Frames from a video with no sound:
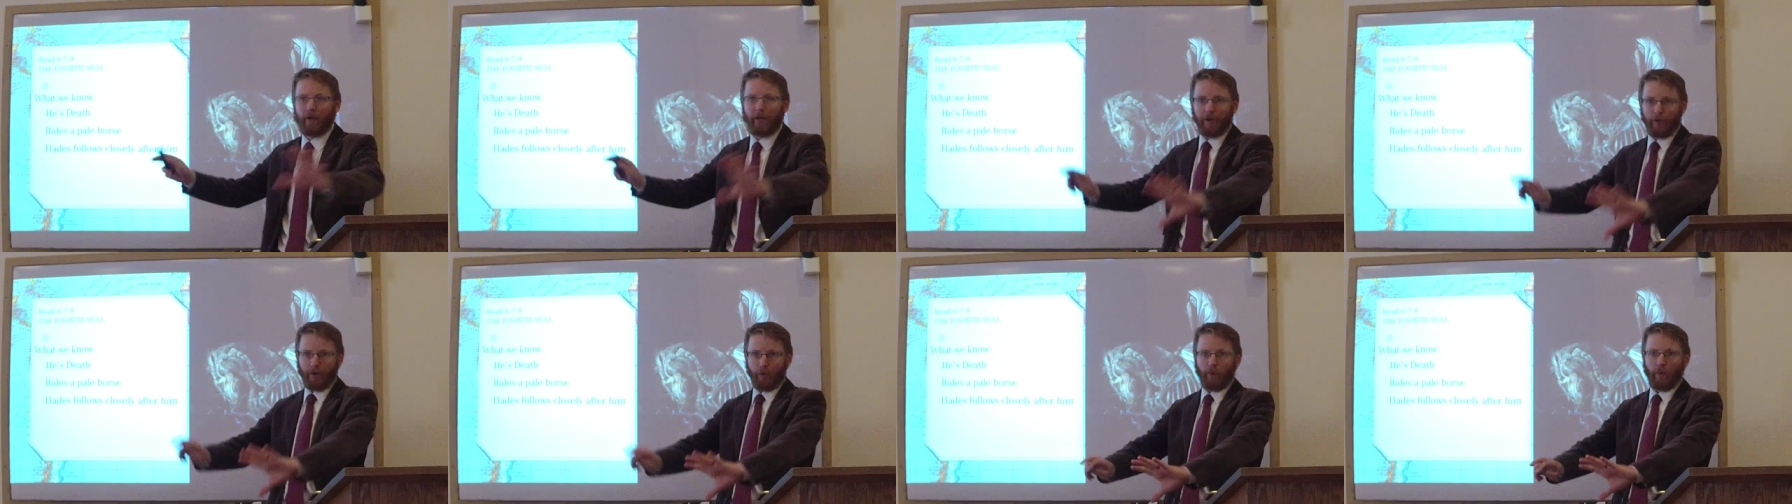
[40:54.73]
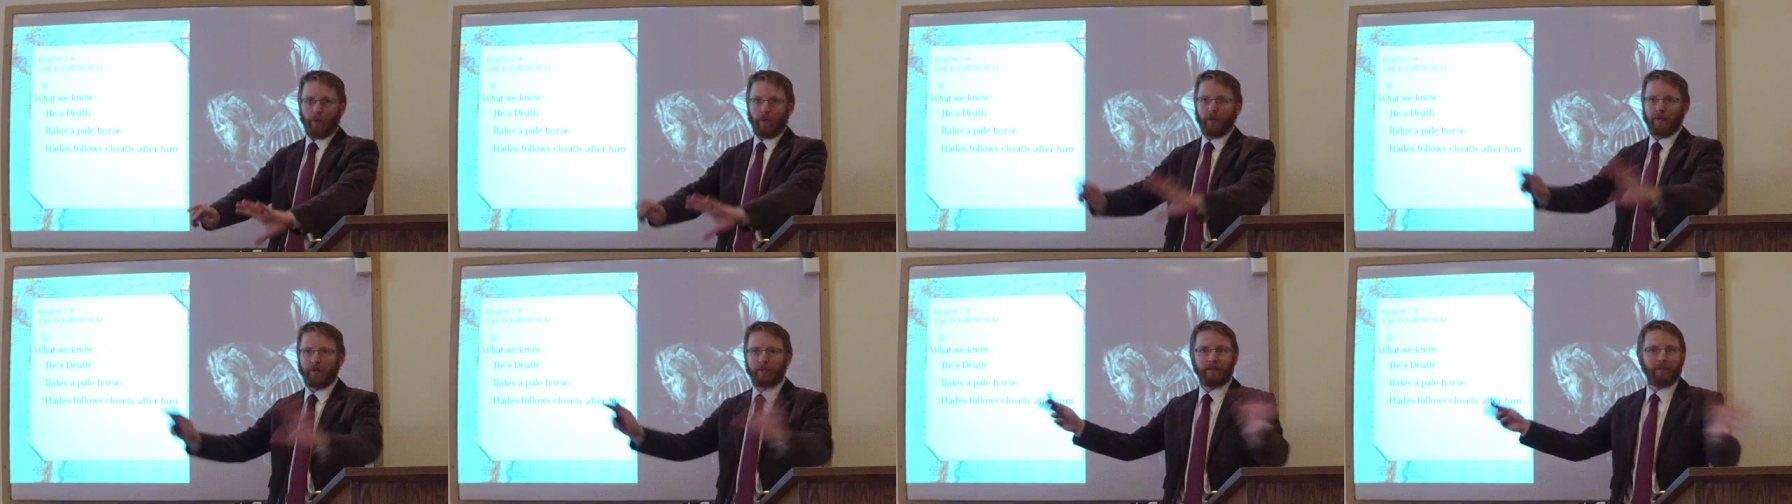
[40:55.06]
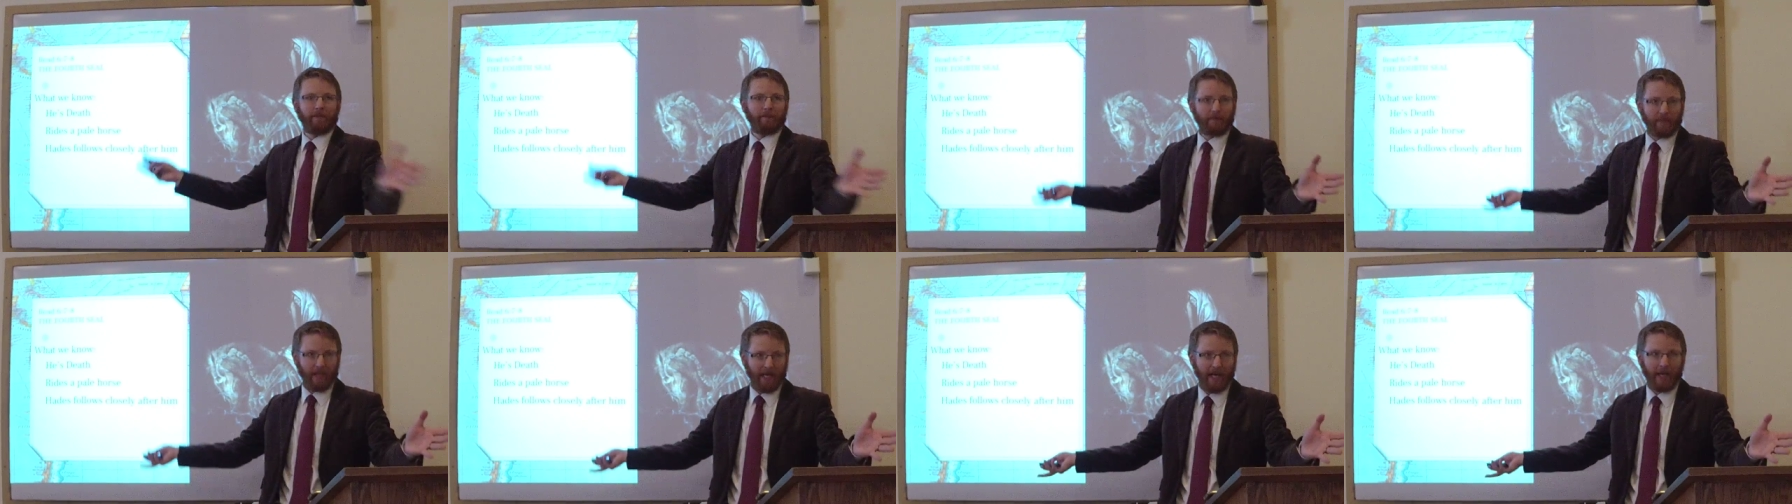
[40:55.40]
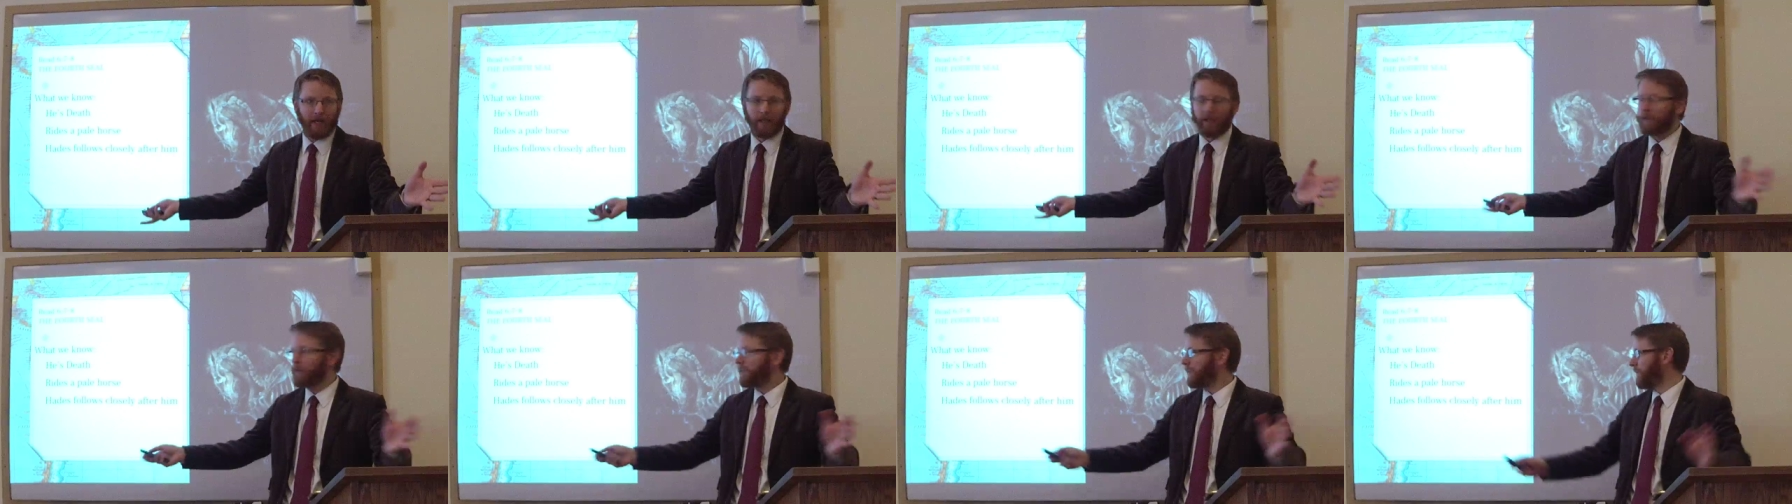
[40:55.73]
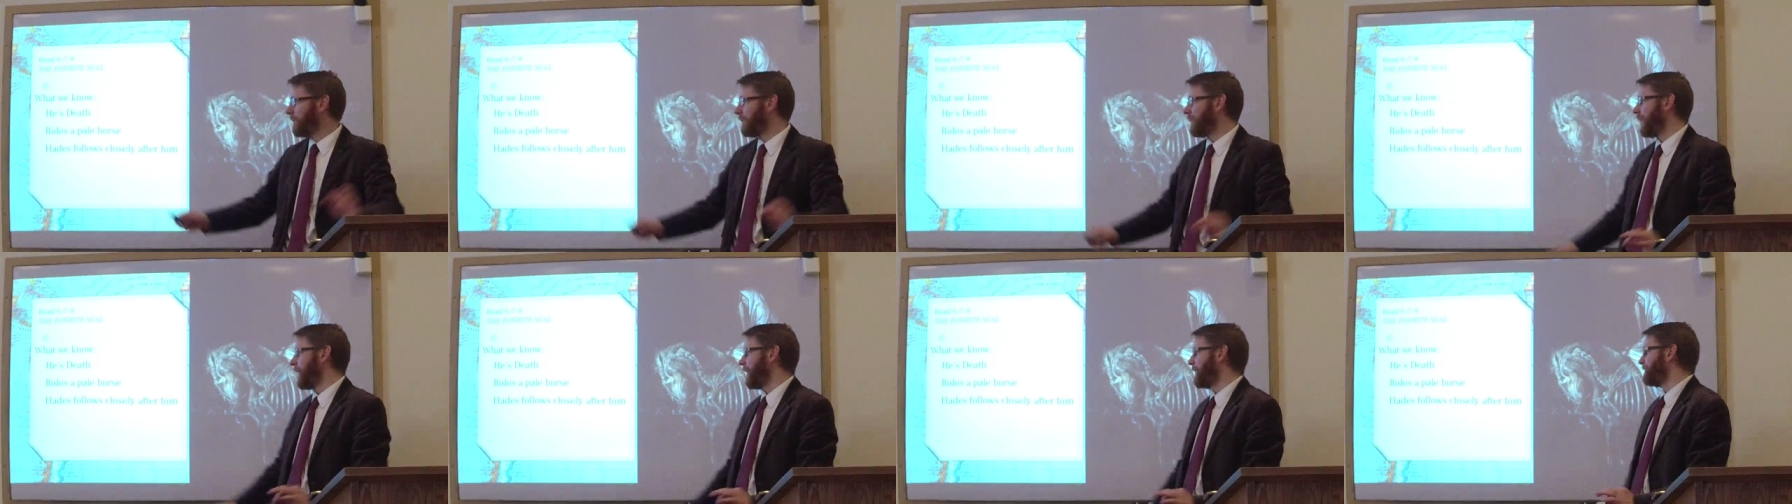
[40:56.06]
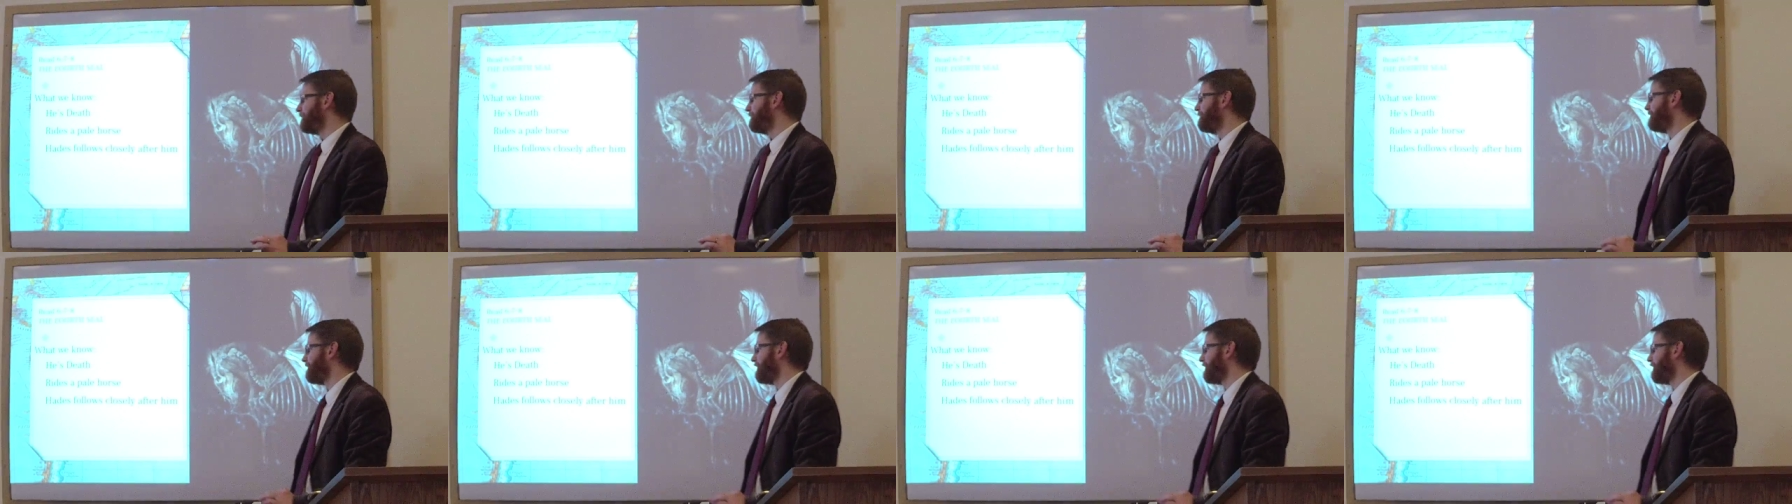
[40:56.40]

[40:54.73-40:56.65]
underworld, hell, right?